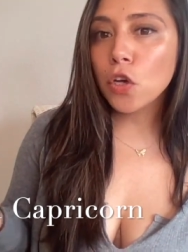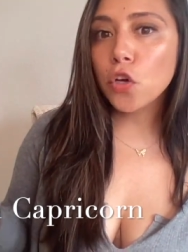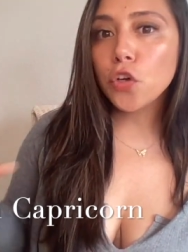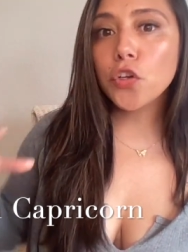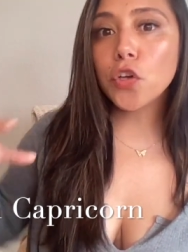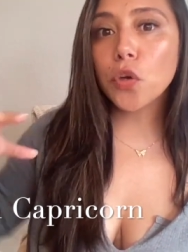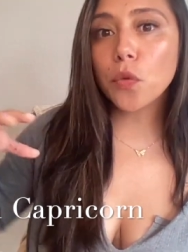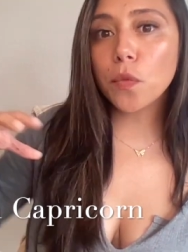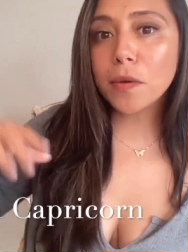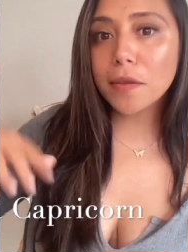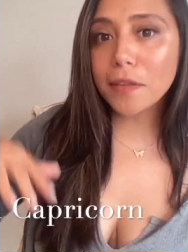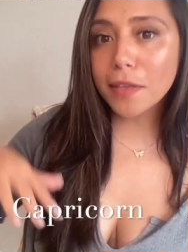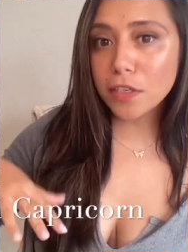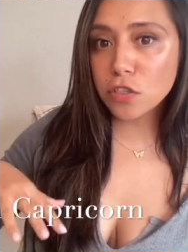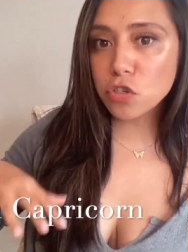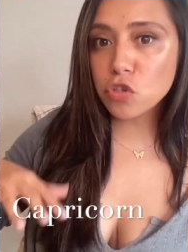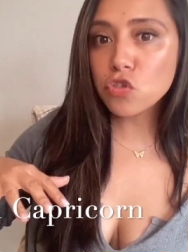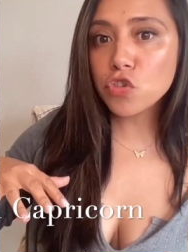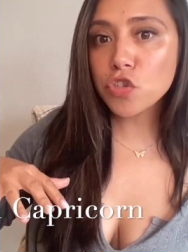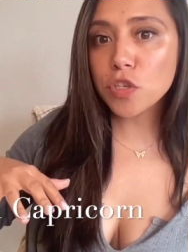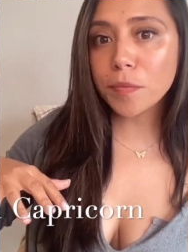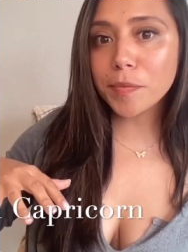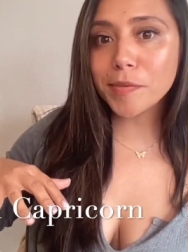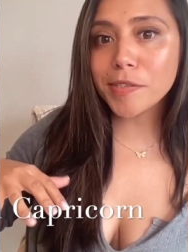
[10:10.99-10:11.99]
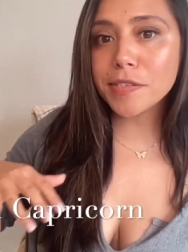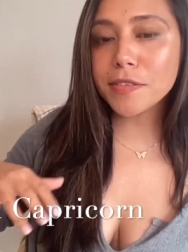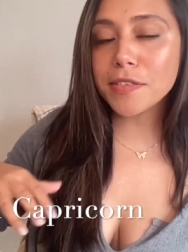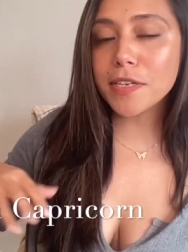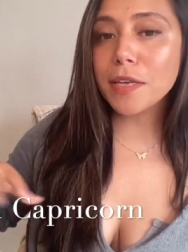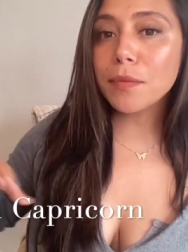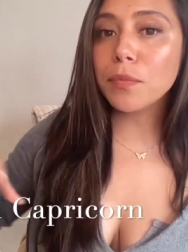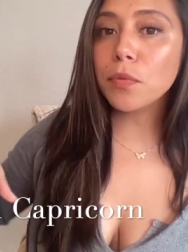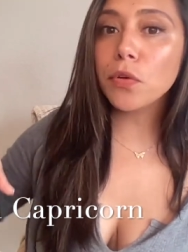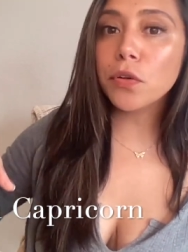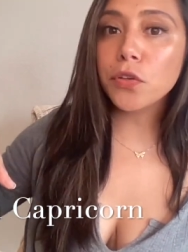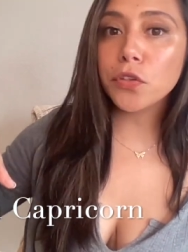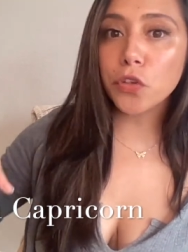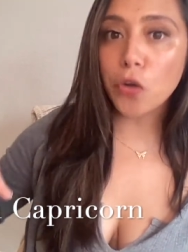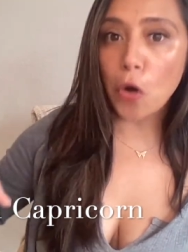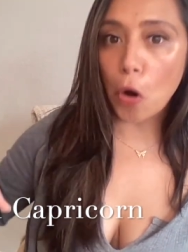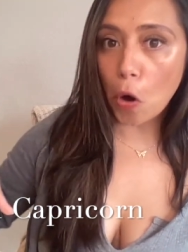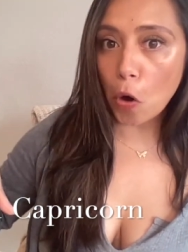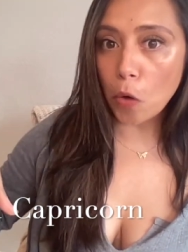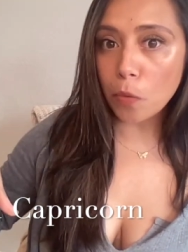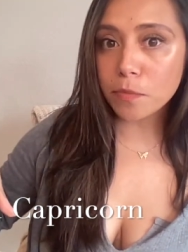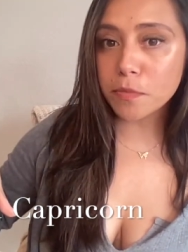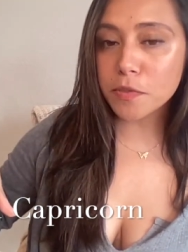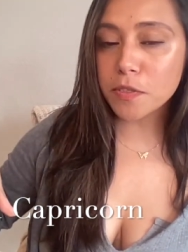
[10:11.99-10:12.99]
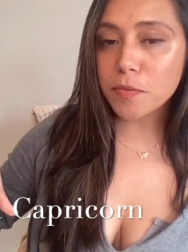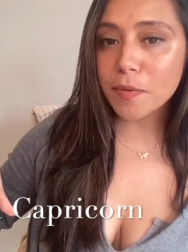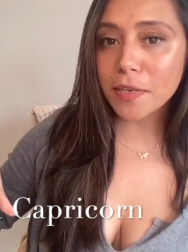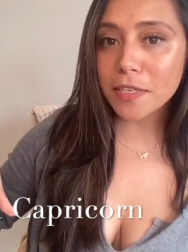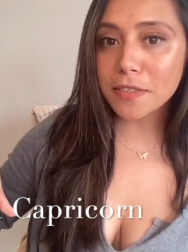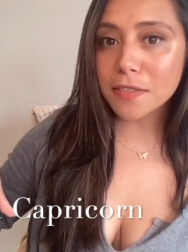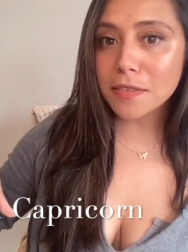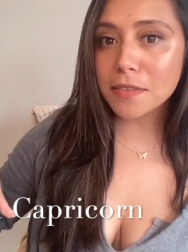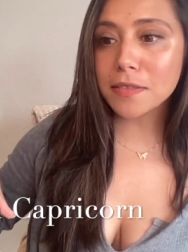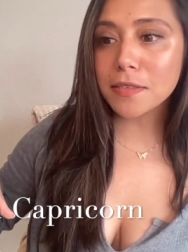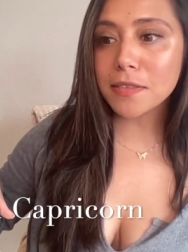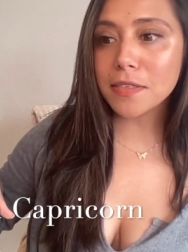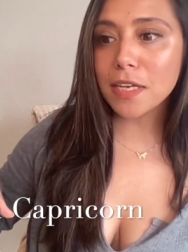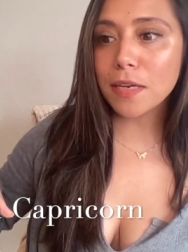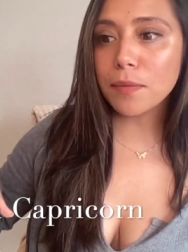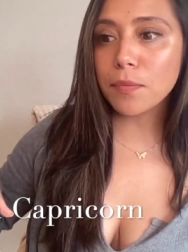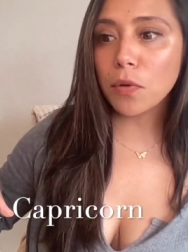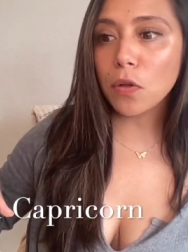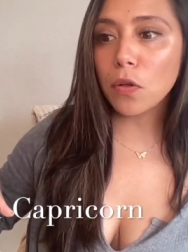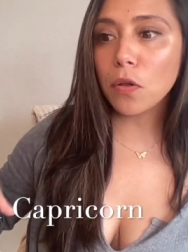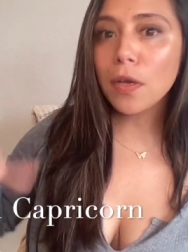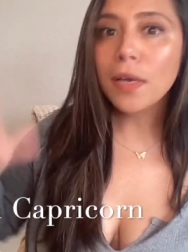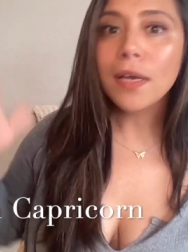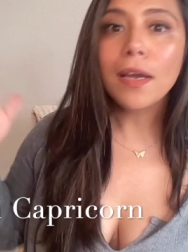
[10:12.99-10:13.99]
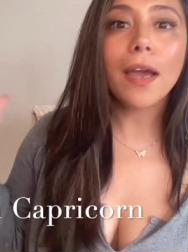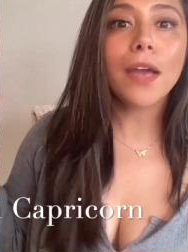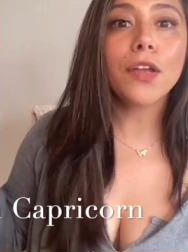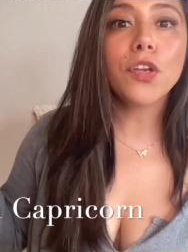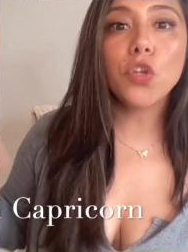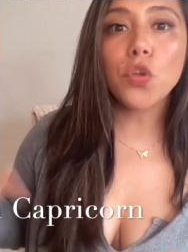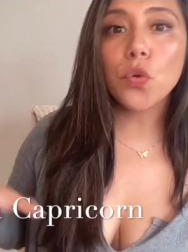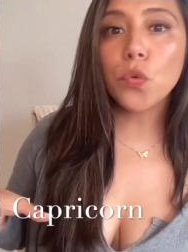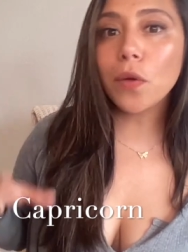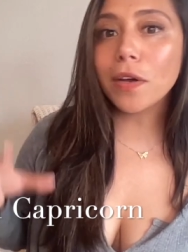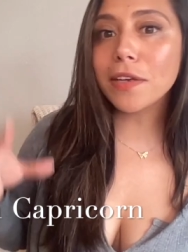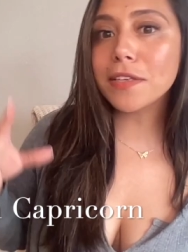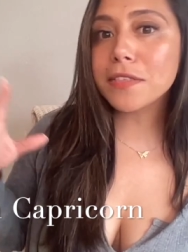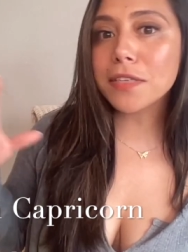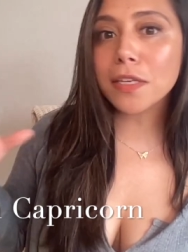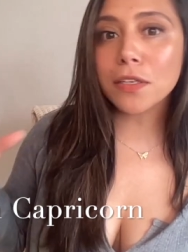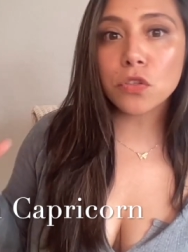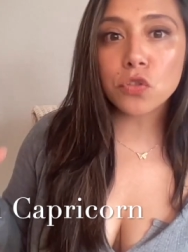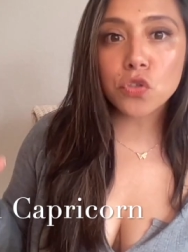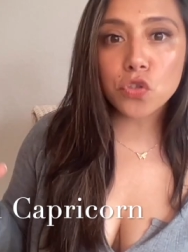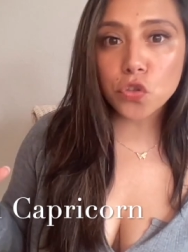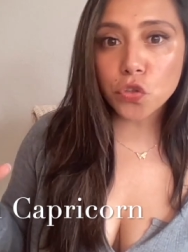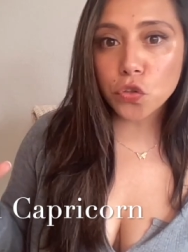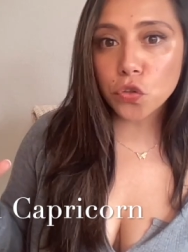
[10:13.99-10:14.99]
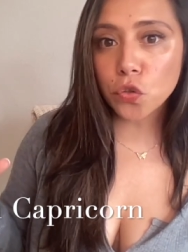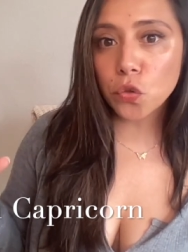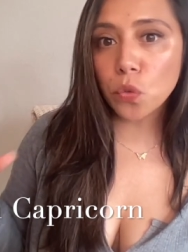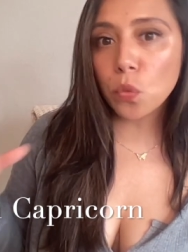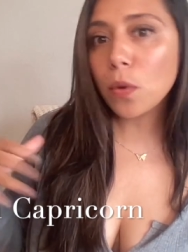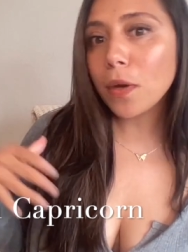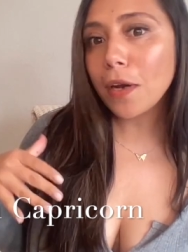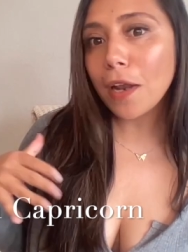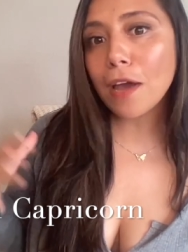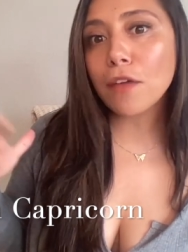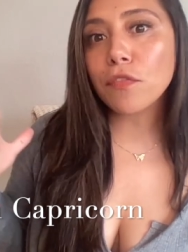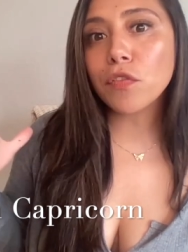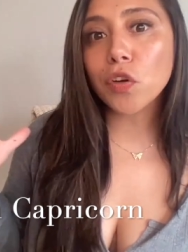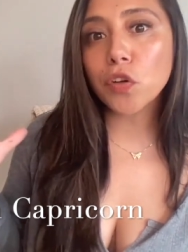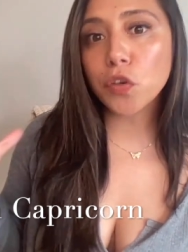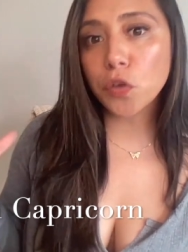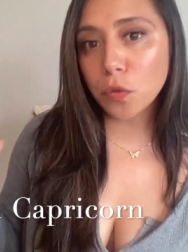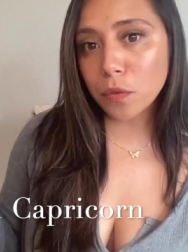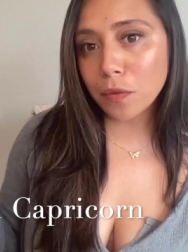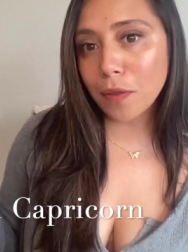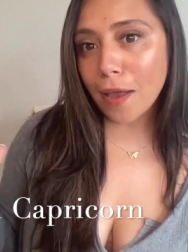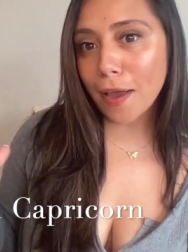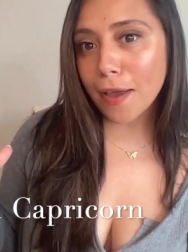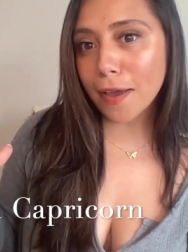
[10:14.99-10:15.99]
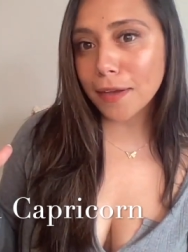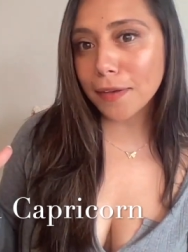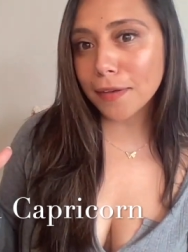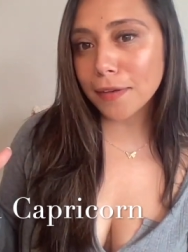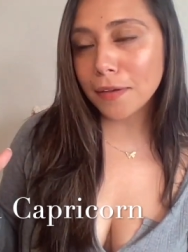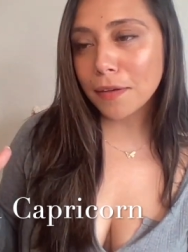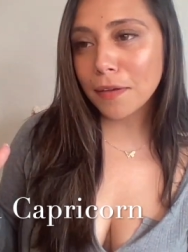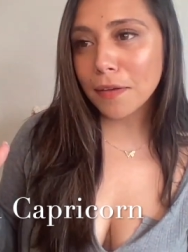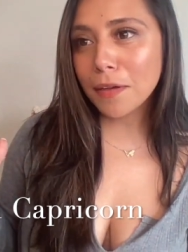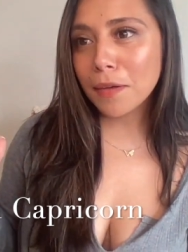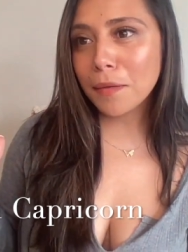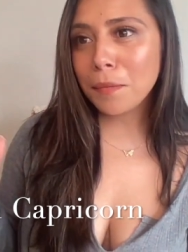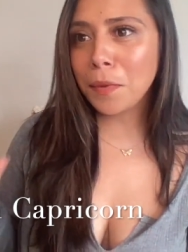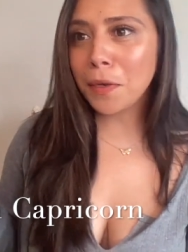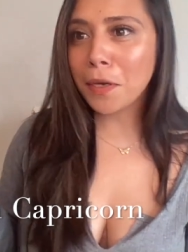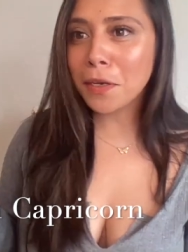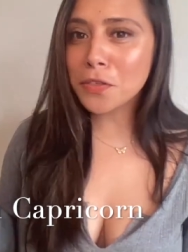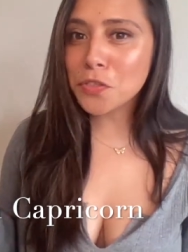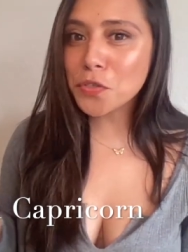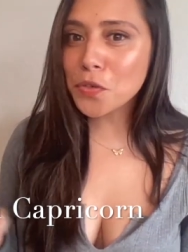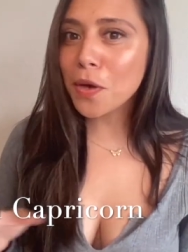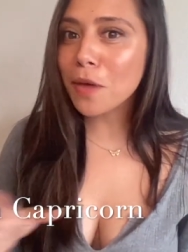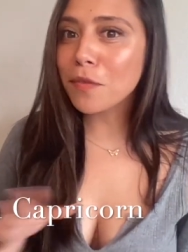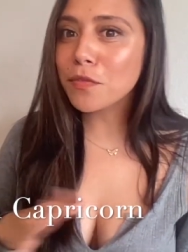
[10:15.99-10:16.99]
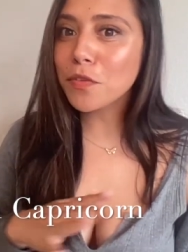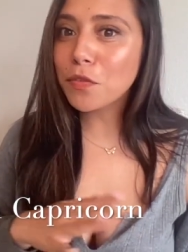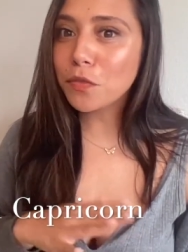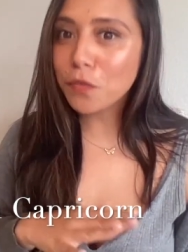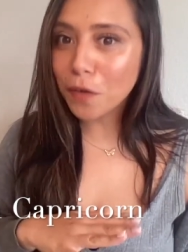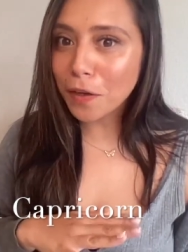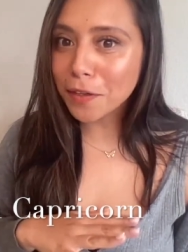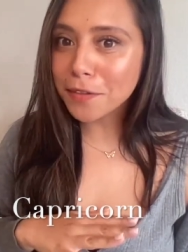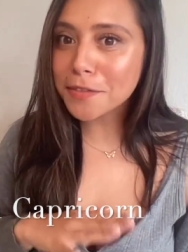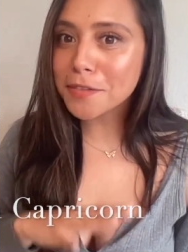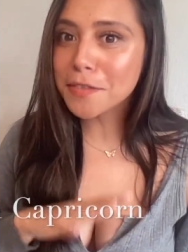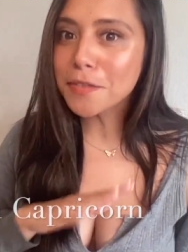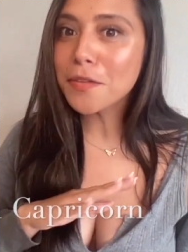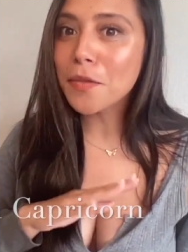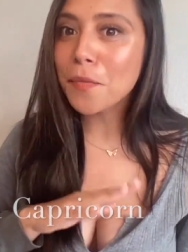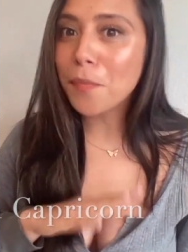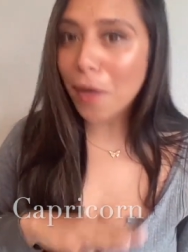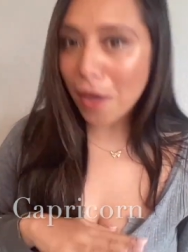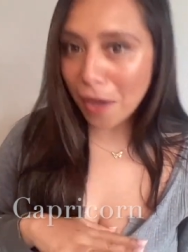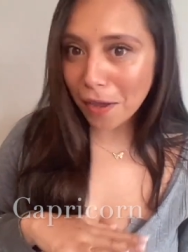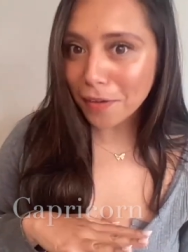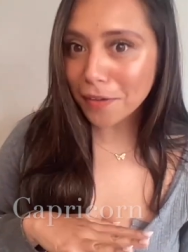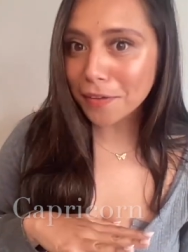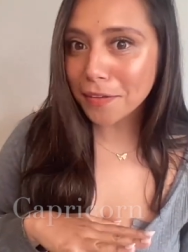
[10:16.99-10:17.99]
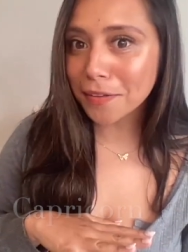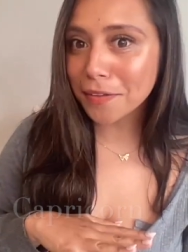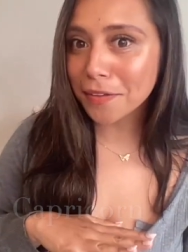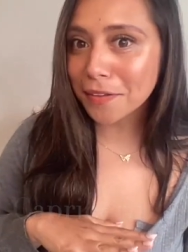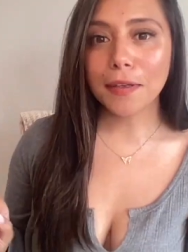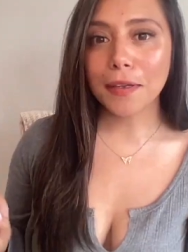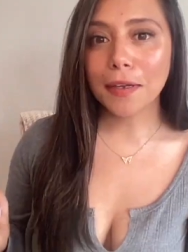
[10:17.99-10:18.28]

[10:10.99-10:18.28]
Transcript: your relationship is stable and your home space is stable and you guys can do whatever you like because you have the funds in the bank.